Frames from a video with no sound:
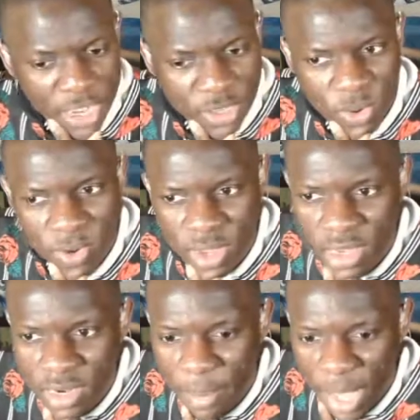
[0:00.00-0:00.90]

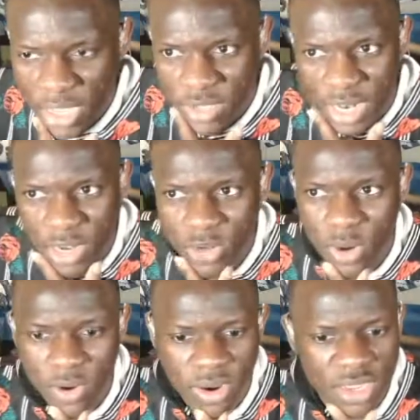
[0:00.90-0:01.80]
backstory. The leaders were
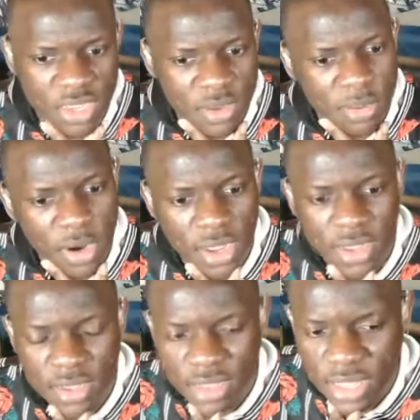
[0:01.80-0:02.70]
crazy, bro.
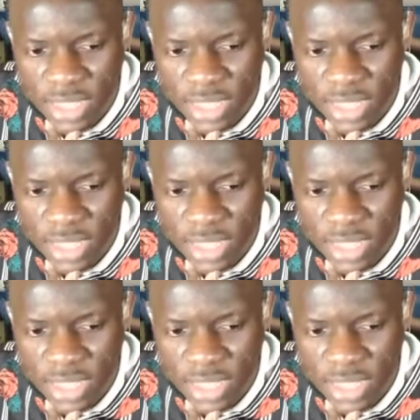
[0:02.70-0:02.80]
Like,